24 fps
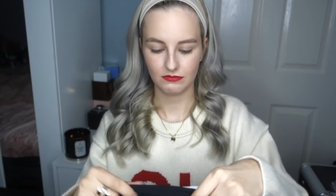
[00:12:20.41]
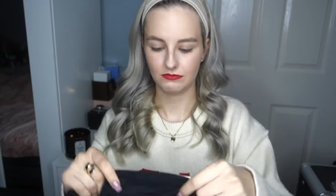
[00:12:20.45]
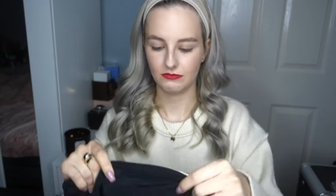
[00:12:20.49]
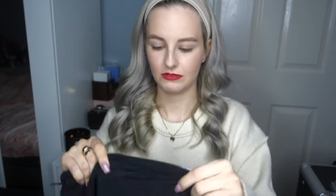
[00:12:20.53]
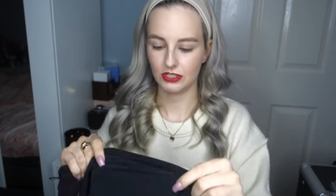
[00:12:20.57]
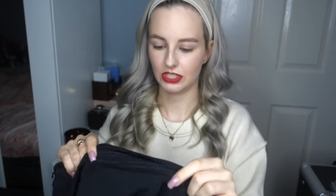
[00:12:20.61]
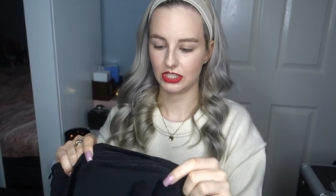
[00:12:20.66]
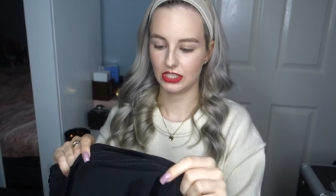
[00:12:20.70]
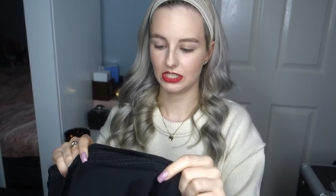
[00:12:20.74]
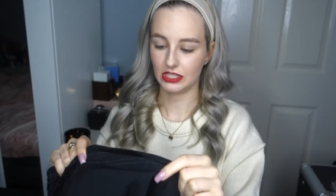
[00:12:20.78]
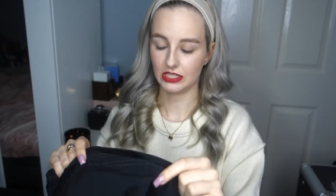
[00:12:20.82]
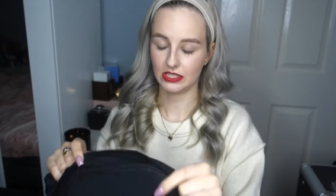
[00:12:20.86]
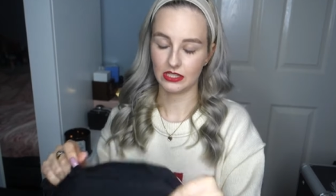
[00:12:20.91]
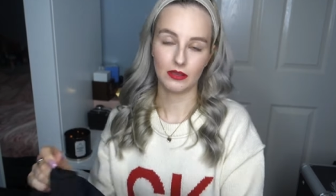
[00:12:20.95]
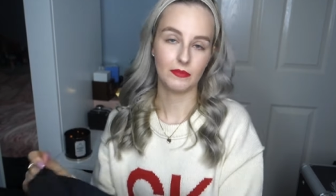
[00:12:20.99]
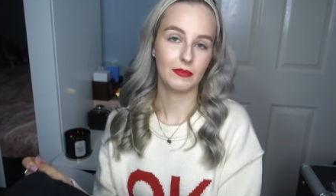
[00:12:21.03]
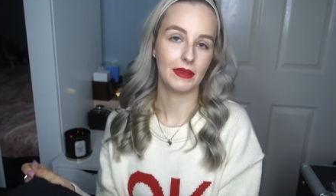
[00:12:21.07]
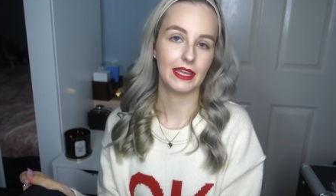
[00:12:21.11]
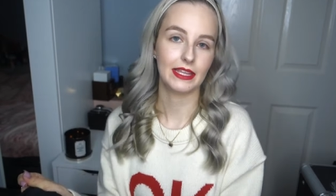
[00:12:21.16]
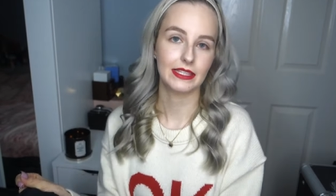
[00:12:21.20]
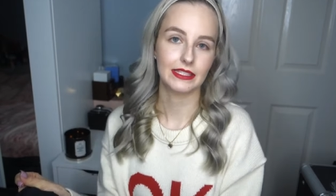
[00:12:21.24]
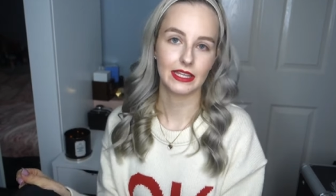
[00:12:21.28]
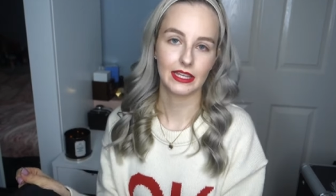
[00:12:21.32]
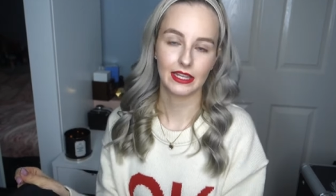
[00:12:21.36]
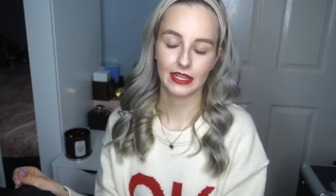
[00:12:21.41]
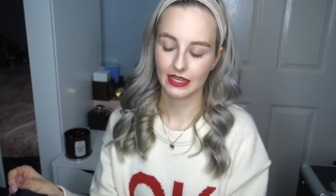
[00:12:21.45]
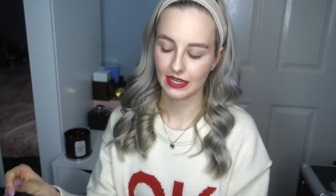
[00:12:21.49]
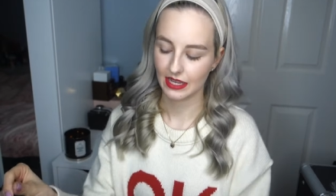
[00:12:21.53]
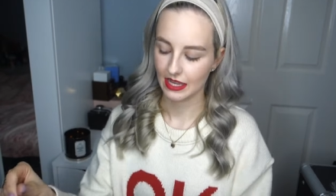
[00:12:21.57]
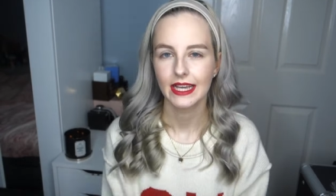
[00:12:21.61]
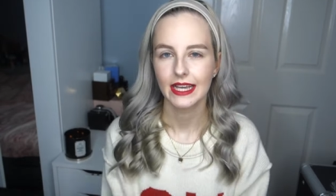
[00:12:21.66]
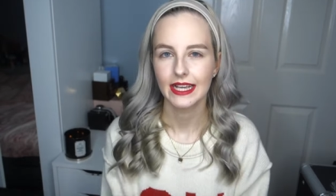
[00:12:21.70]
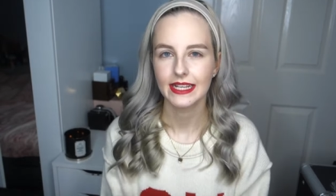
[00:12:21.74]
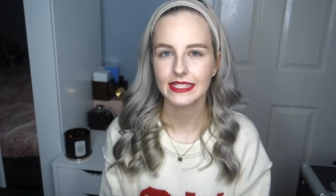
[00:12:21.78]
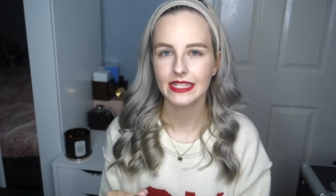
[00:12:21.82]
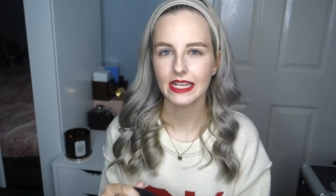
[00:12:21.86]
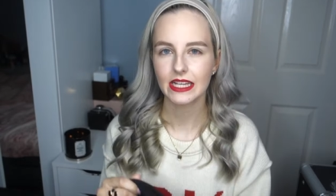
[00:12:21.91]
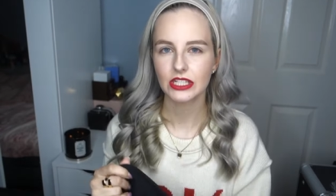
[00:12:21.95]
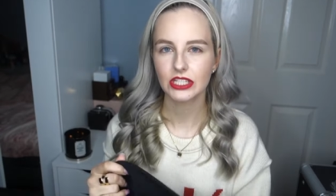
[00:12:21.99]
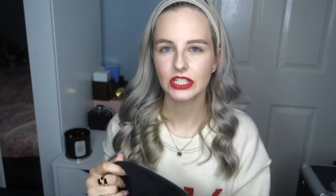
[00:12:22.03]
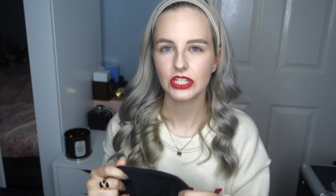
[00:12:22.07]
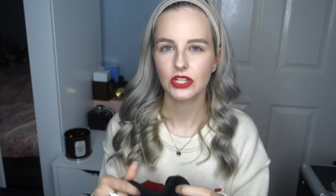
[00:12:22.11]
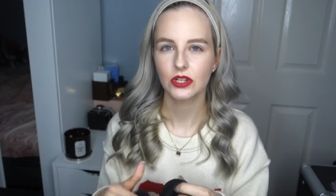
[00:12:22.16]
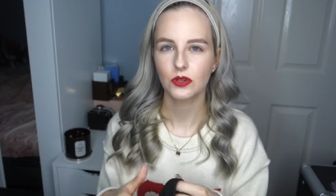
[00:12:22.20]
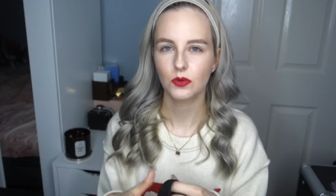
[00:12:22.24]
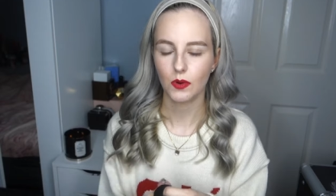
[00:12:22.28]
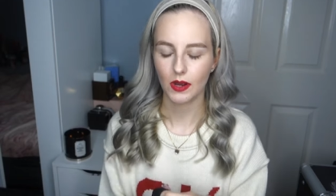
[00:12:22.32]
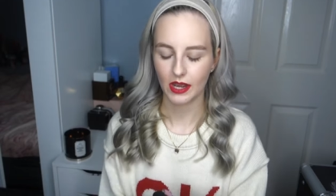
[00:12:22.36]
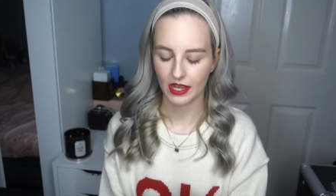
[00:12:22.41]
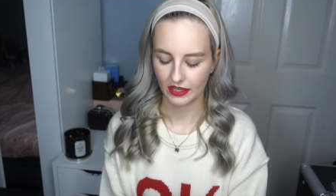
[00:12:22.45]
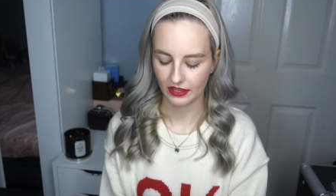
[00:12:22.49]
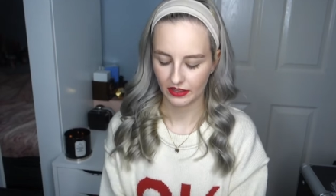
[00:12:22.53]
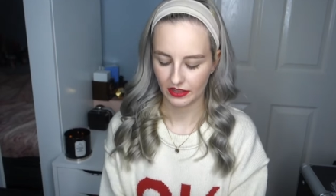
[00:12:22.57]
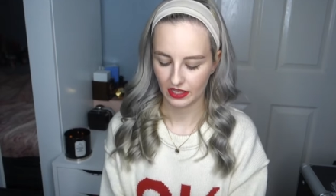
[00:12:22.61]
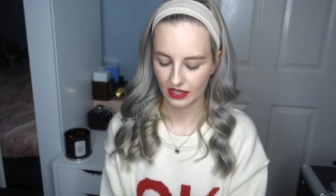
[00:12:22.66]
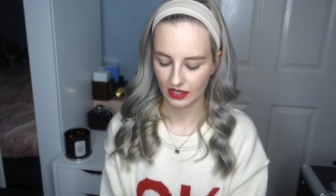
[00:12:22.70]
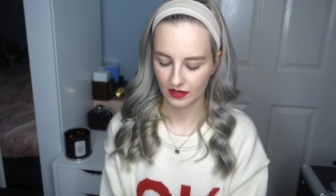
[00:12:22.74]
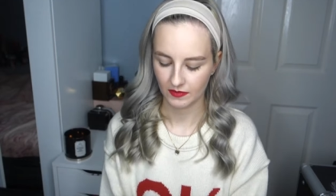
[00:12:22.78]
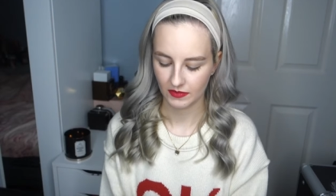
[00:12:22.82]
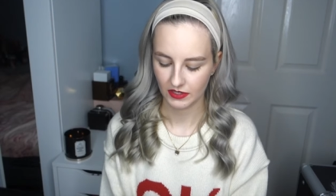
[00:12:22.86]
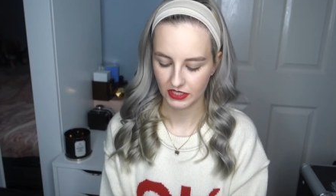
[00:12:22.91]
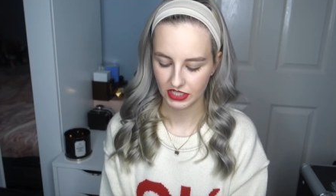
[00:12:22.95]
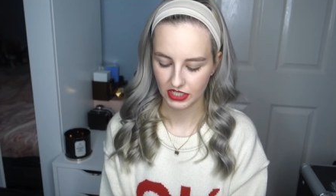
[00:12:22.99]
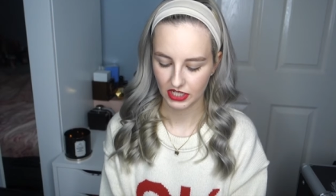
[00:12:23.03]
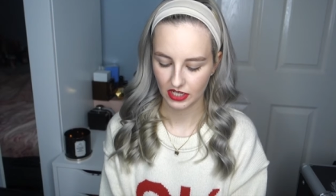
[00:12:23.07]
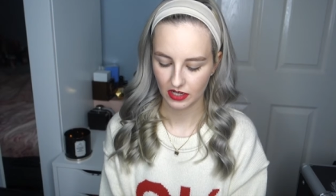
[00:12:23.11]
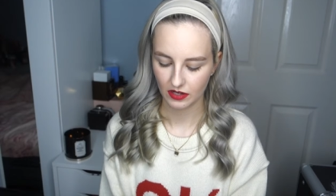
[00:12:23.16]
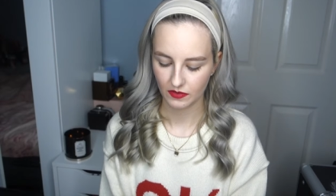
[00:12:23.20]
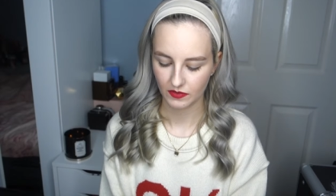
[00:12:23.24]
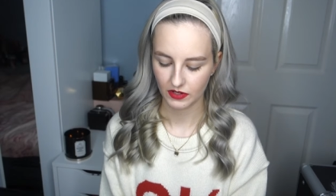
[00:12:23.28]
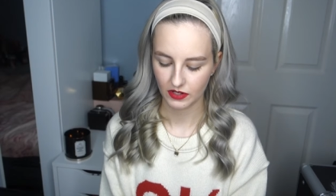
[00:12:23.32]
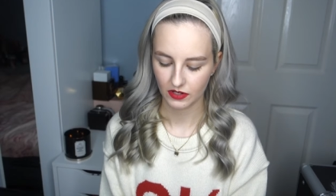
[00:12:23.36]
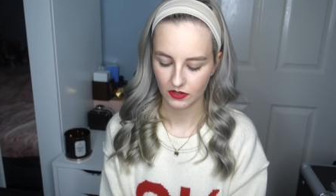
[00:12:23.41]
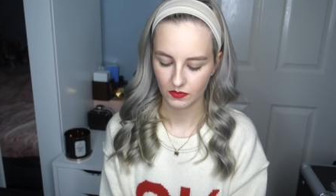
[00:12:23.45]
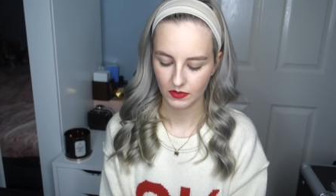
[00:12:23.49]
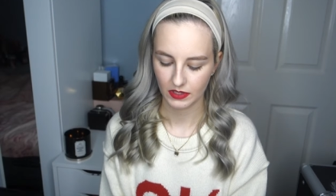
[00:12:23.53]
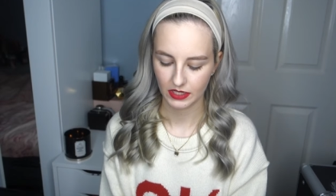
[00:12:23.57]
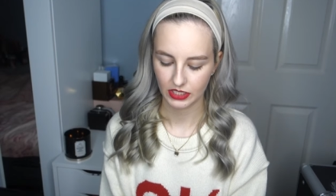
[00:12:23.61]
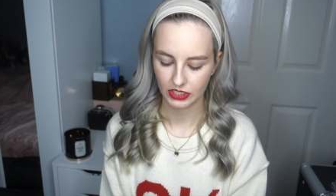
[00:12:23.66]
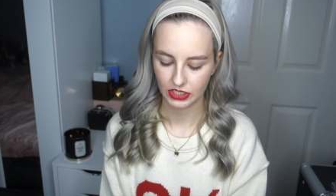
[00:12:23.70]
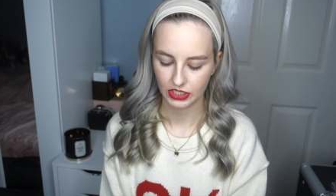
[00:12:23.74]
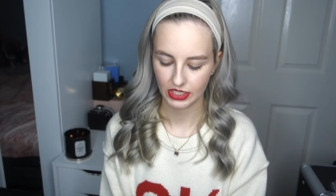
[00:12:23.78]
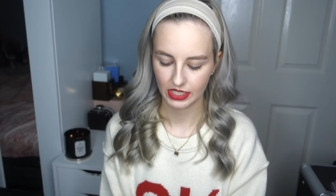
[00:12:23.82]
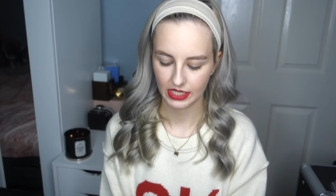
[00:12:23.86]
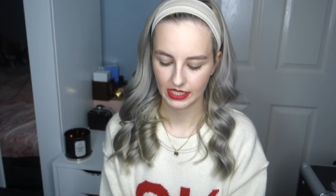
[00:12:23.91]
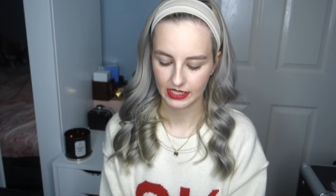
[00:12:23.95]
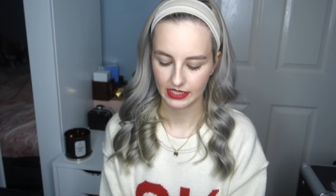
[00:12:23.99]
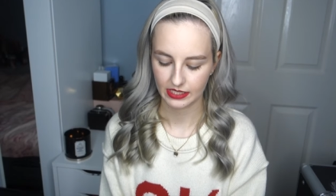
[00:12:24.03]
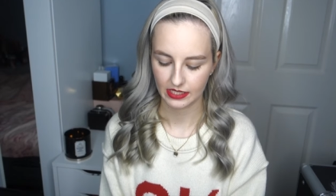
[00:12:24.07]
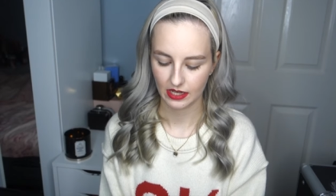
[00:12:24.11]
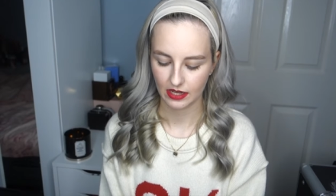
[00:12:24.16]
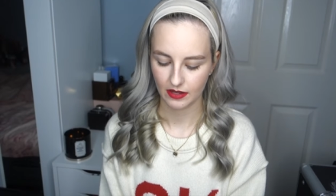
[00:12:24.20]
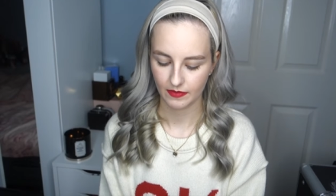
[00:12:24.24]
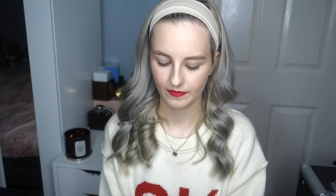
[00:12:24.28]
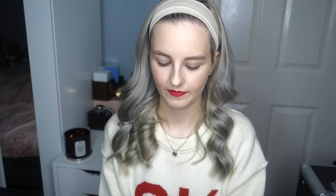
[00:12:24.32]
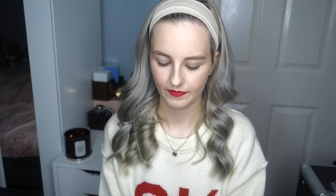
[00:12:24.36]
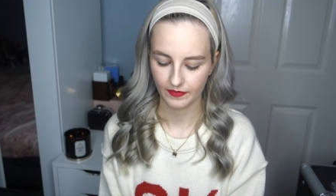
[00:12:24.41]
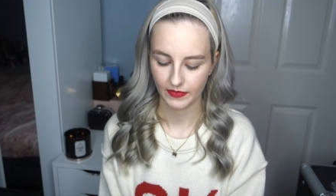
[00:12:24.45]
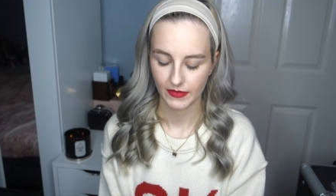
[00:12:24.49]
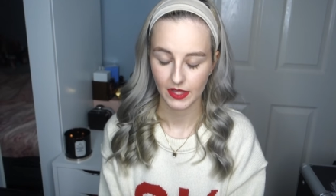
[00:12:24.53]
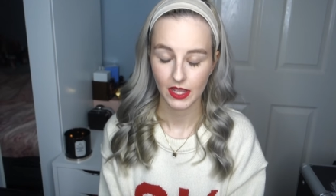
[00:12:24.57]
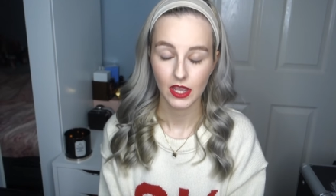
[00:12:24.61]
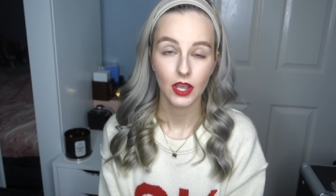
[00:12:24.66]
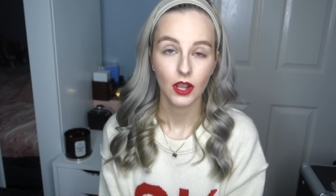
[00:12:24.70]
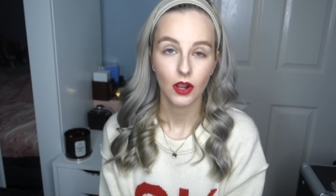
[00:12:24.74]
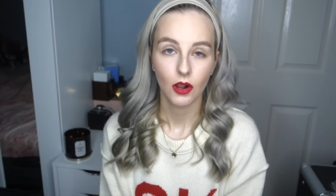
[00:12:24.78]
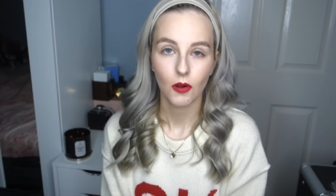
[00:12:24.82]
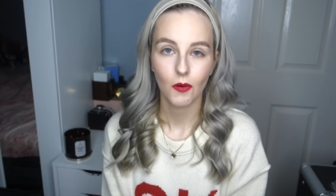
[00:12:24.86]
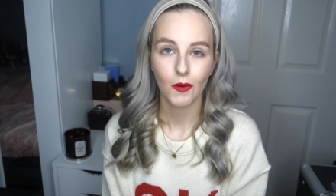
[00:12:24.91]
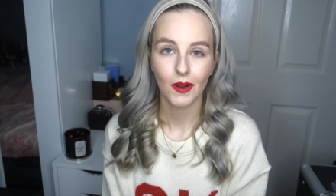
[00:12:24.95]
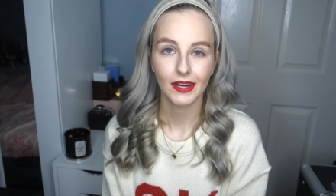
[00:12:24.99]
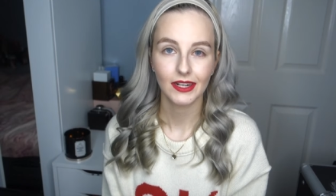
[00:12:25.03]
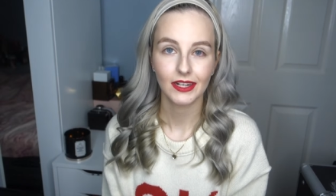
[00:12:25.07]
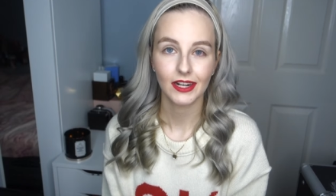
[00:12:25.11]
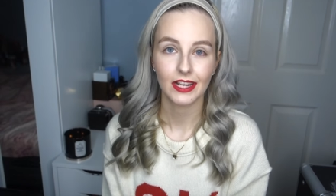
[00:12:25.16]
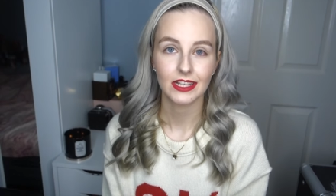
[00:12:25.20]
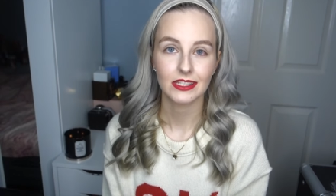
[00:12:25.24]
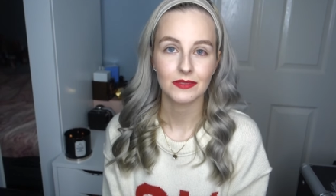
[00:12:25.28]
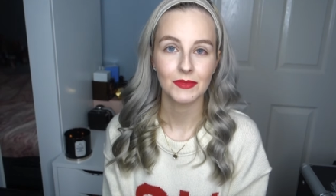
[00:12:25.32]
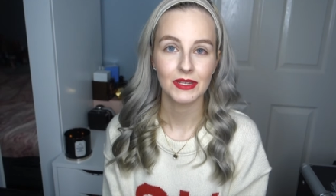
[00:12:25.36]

which is amazing. It's actually quite a thick material, which is um, quite nice.